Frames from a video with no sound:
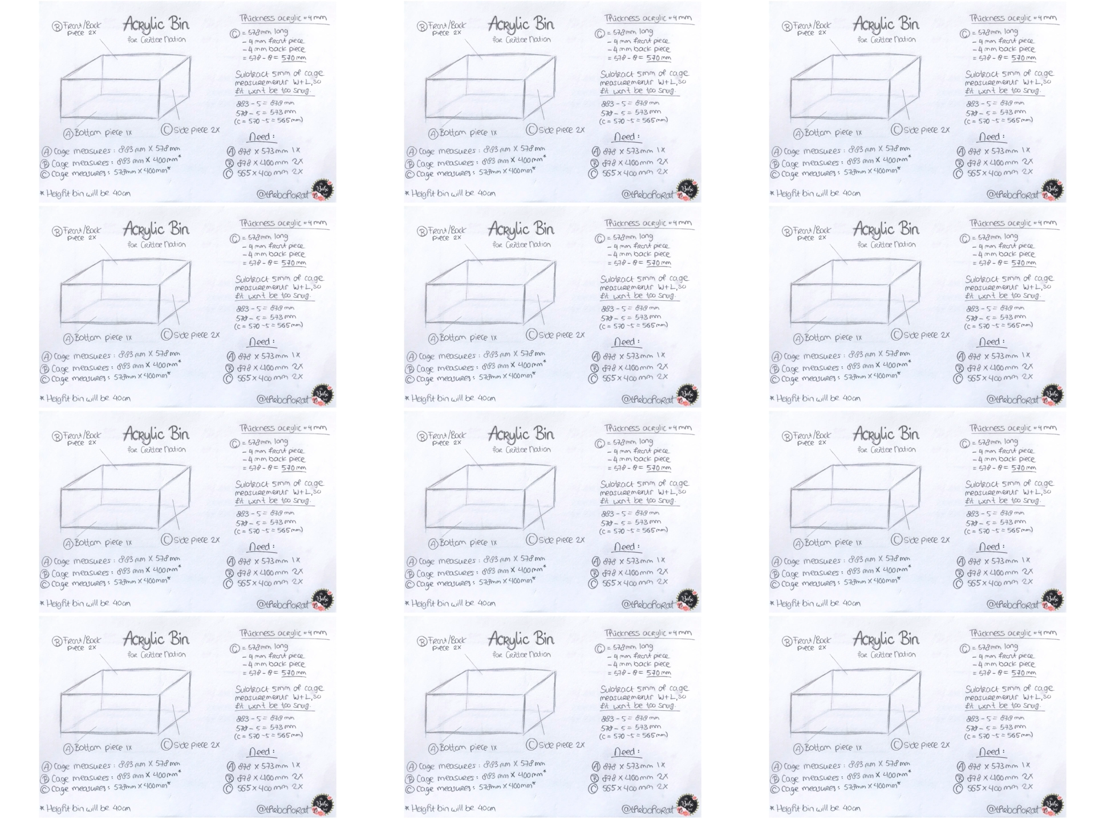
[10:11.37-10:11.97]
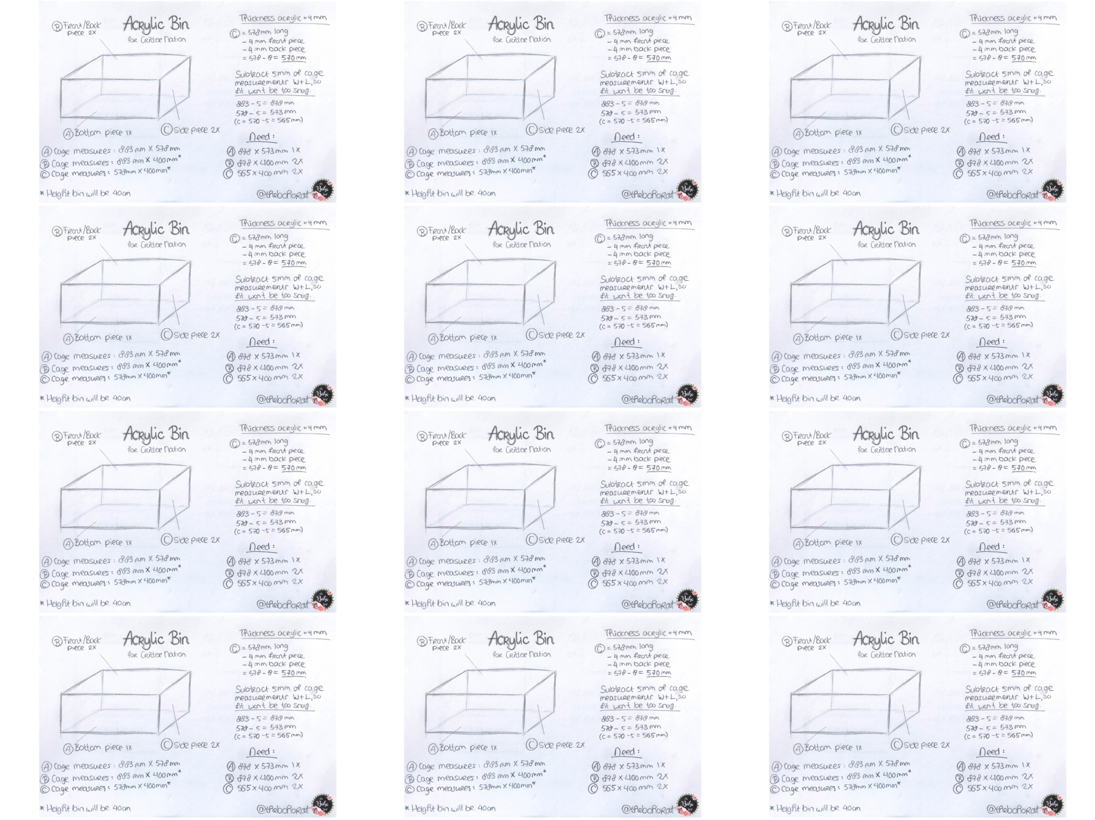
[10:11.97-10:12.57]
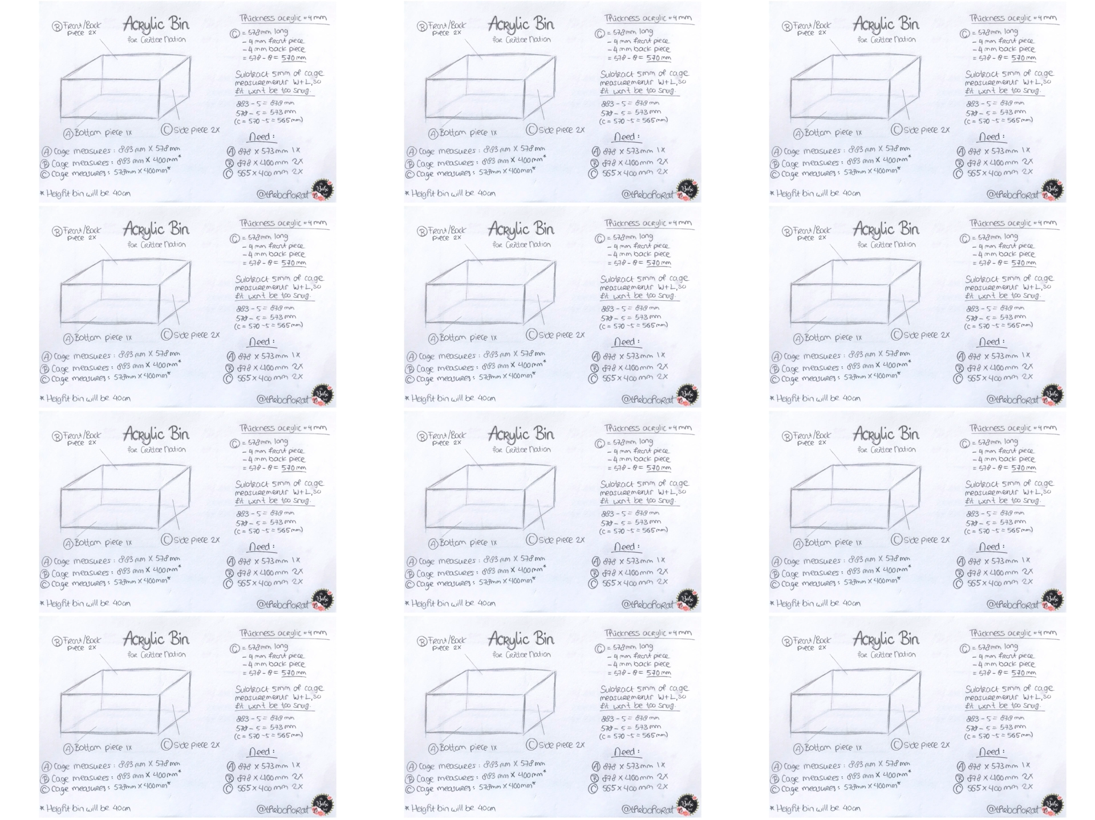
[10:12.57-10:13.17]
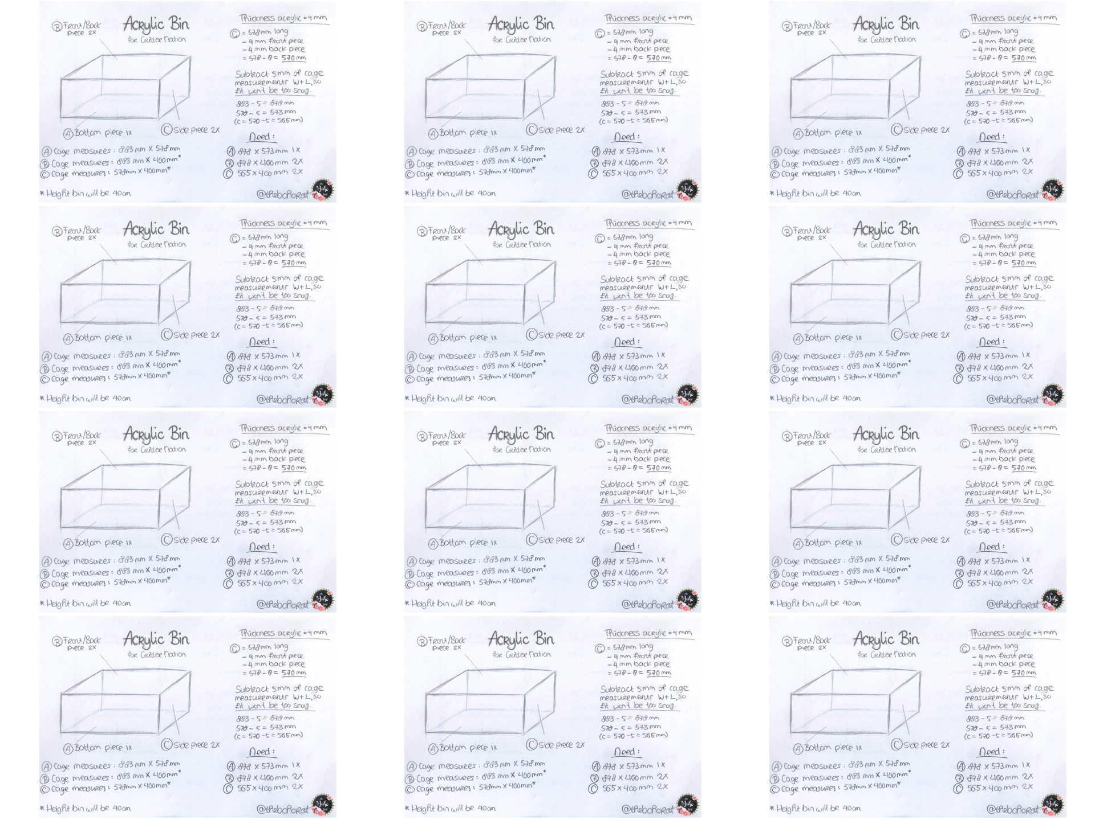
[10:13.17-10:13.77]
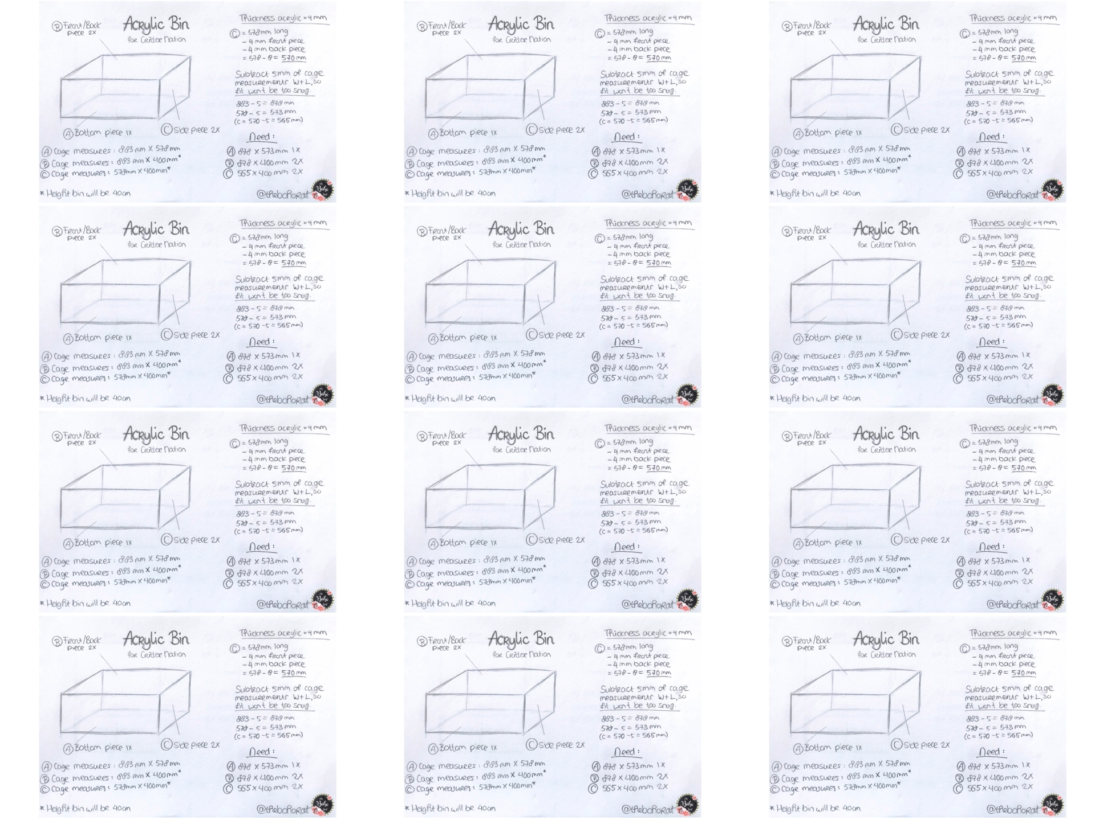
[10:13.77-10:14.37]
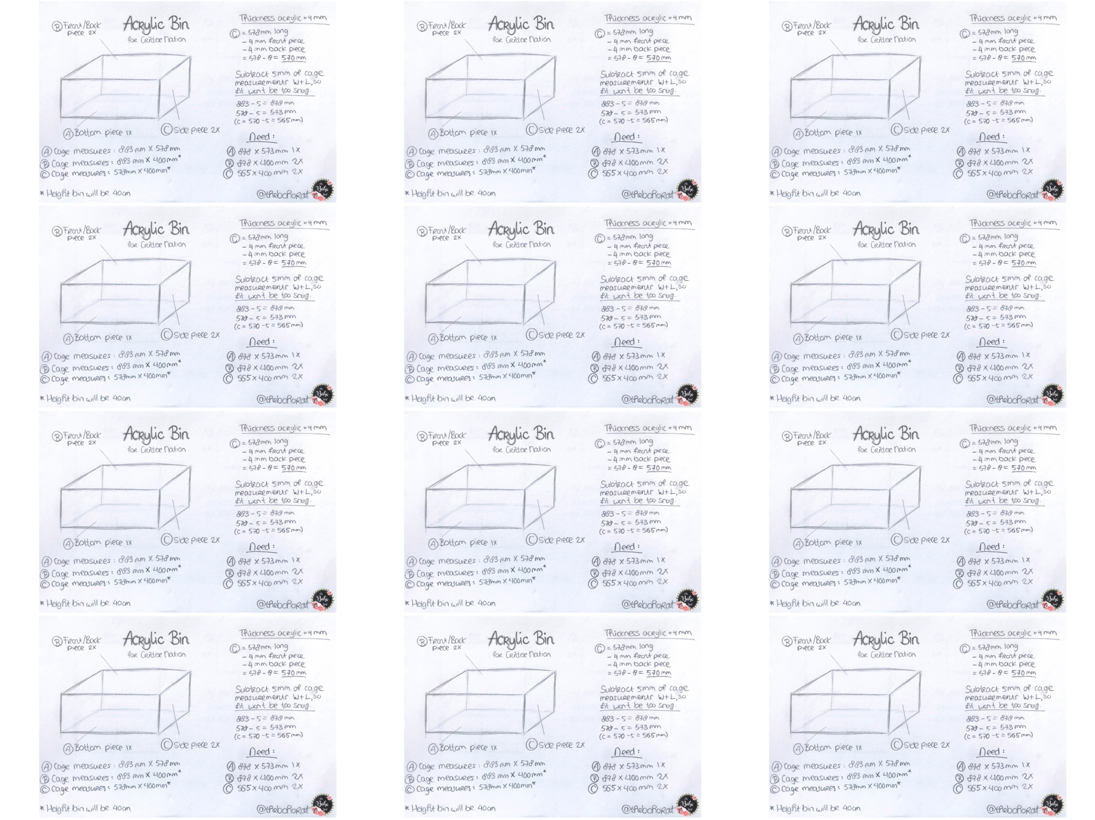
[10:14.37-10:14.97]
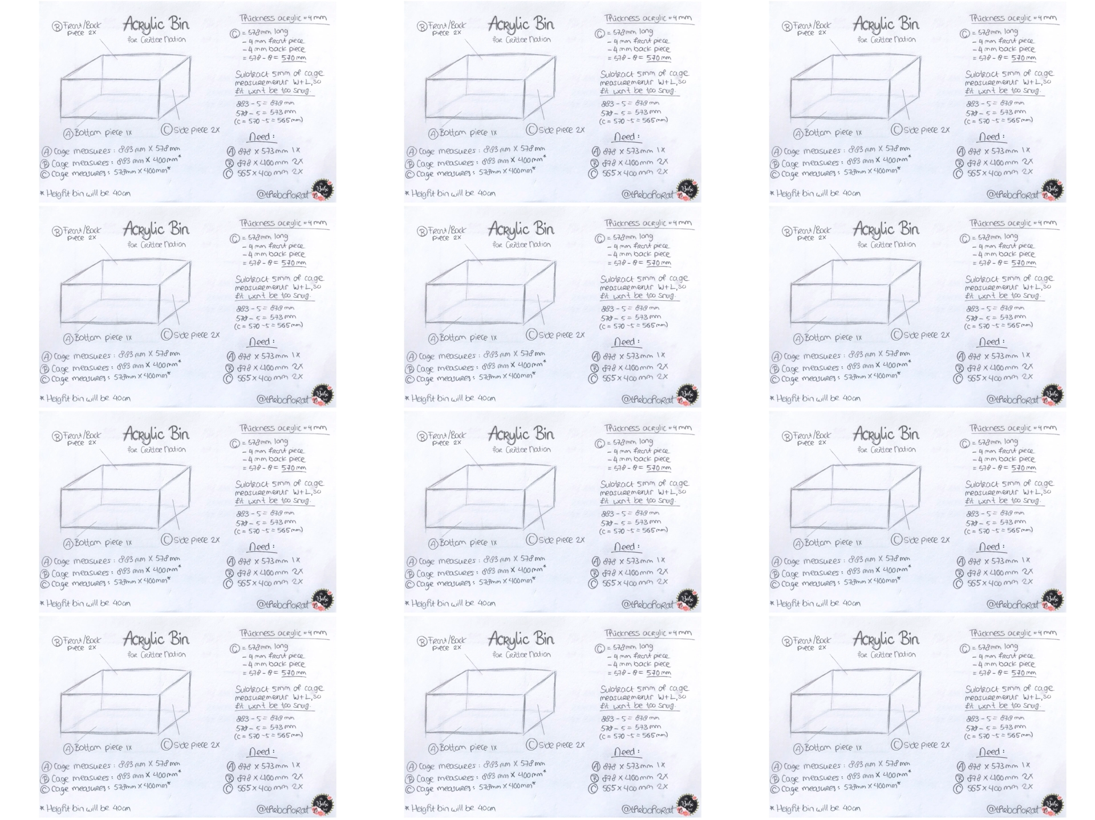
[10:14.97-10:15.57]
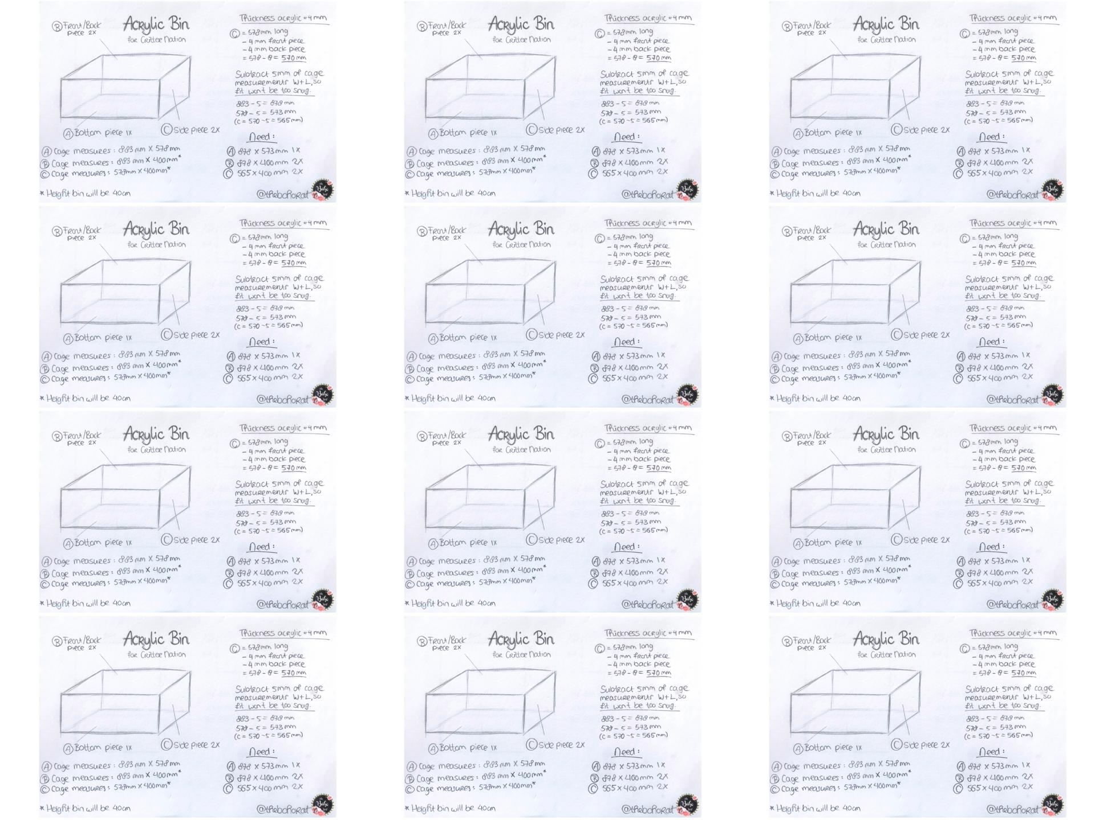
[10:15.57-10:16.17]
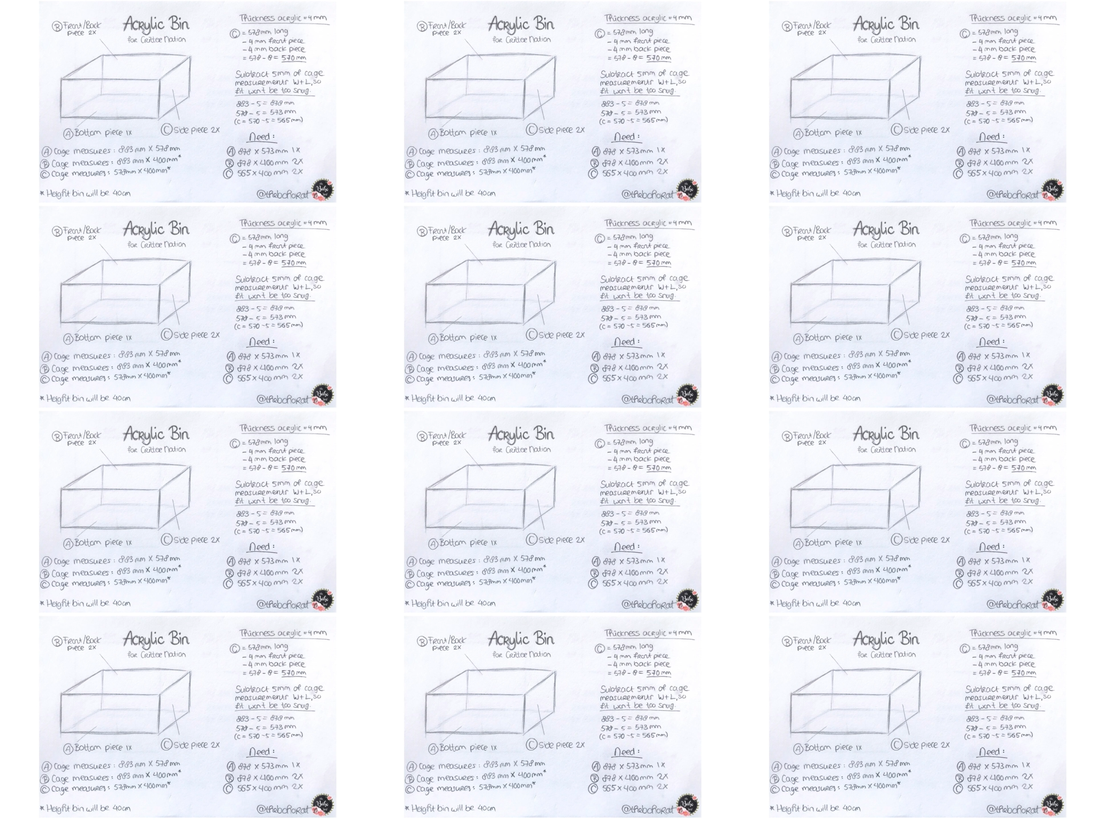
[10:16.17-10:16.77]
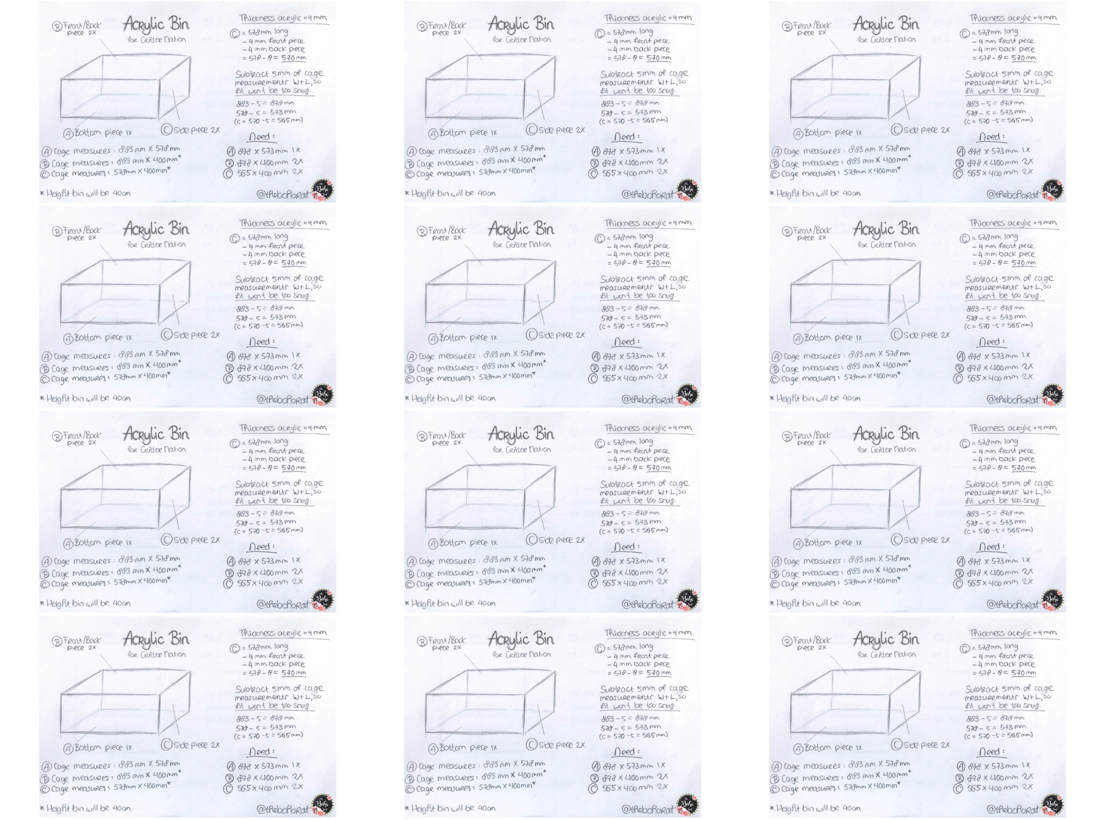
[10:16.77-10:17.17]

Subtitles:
(no speaker visible)